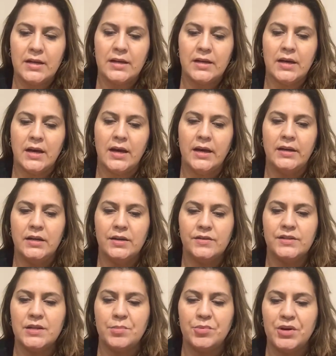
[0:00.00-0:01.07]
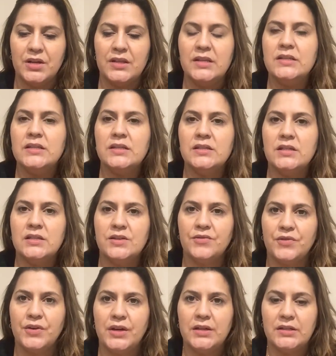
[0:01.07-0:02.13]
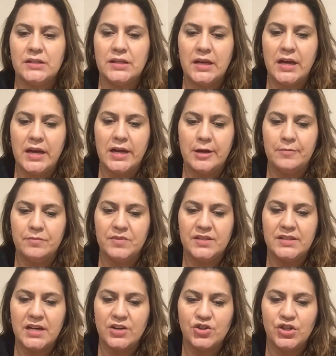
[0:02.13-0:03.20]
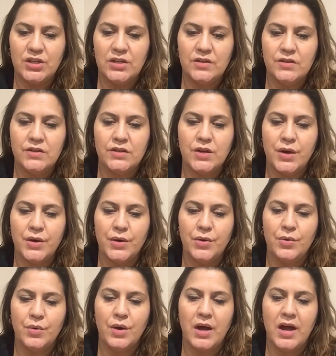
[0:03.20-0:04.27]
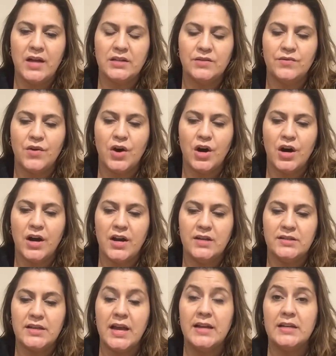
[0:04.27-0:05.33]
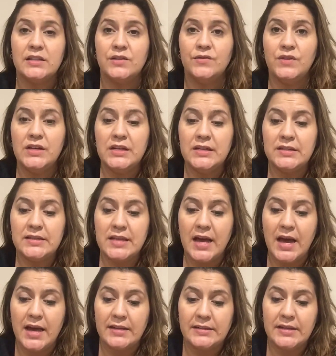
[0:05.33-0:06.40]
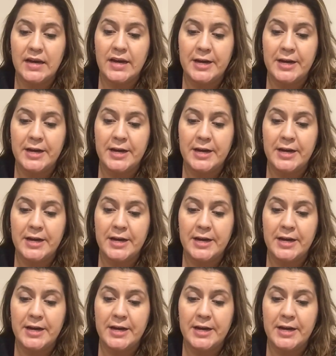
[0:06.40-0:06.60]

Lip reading: Kind of separate these into different sections. So as far as NSVs that